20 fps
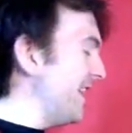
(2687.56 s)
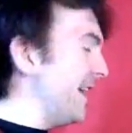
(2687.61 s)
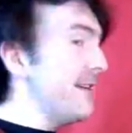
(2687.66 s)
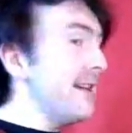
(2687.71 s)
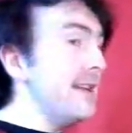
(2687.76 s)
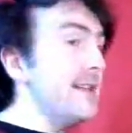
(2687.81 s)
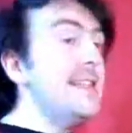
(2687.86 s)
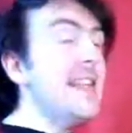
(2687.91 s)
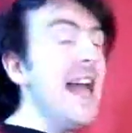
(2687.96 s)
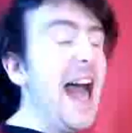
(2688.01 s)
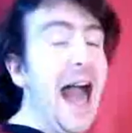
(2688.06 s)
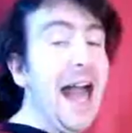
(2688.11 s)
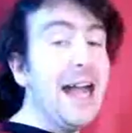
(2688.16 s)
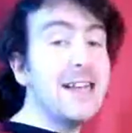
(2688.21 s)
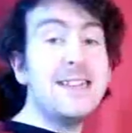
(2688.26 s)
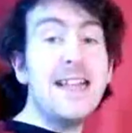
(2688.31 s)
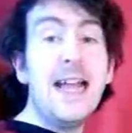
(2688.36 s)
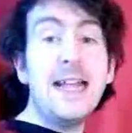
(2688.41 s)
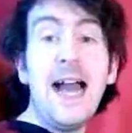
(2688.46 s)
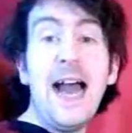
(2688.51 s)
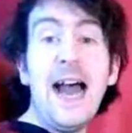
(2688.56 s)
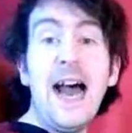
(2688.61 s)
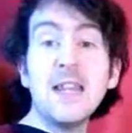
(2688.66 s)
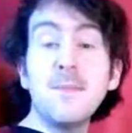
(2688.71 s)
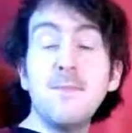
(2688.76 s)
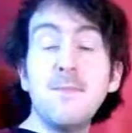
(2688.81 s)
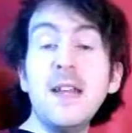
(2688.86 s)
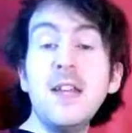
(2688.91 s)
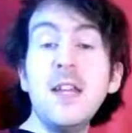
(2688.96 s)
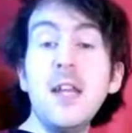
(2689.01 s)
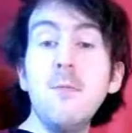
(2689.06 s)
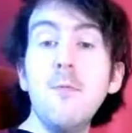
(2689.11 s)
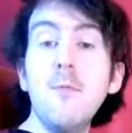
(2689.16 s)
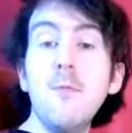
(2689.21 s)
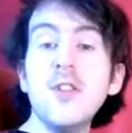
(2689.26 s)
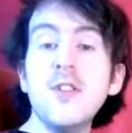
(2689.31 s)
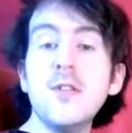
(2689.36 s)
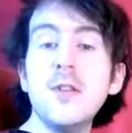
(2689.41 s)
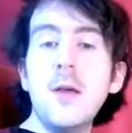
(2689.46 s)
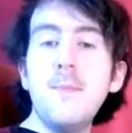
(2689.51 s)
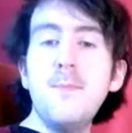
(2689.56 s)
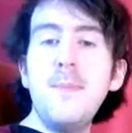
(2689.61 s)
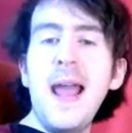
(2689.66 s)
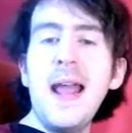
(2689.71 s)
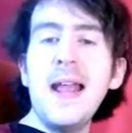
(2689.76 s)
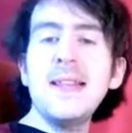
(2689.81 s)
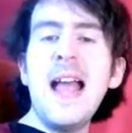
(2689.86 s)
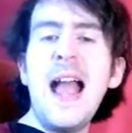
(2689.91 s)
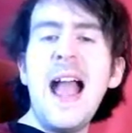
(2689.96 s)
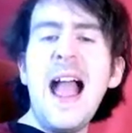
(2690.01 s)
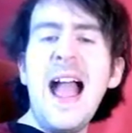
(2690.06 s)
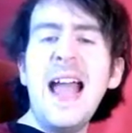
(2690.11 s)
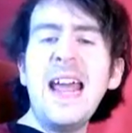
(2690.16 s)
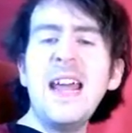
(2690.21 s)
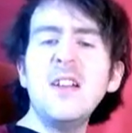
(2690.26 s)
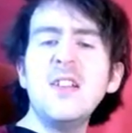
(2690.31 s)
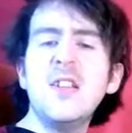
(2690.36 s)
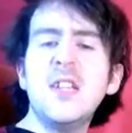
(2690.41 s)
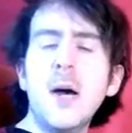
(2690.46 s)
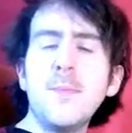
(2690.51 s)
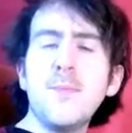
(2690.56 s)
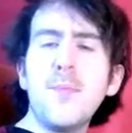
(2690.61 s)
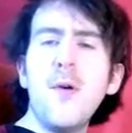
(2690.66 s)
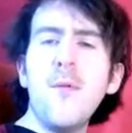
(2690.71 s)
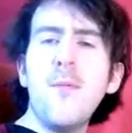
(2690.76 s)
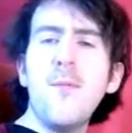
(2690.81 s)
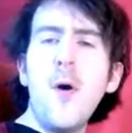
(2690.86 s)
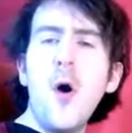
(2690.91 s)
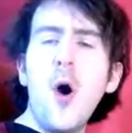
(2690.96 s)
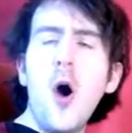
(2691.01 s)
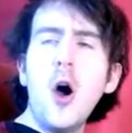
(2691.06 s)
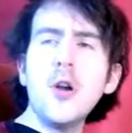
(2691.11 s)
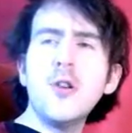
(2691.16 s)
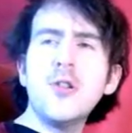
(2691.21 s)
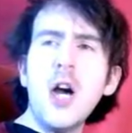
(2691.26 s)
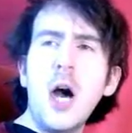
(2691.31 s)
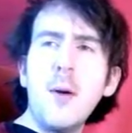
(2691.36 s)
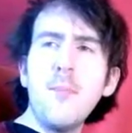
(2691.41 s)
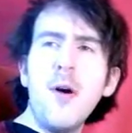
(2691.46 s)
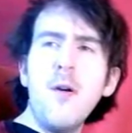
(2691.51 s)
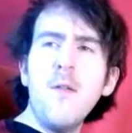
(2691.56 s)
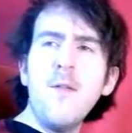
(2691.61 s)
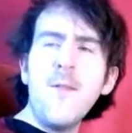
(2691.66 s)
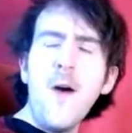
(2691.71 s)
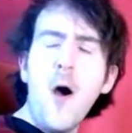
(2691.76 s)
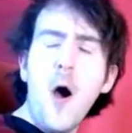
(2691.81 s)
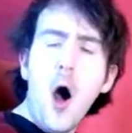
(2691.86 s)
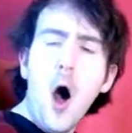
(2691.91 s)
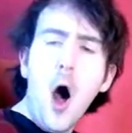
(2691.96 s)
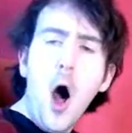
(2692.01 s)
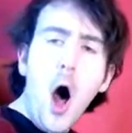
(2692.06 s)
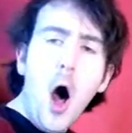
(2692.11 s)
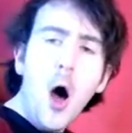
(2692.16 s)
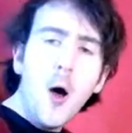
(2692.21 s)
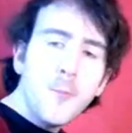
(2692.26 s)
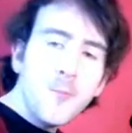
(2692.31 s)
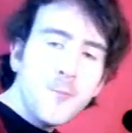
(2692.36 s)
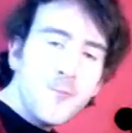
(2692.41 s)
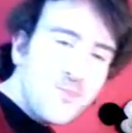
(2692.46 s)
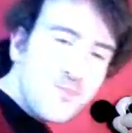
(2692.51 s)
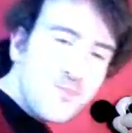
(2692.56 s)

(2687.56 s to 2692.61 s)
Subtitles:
You can text the housemate you want to bid to 84444.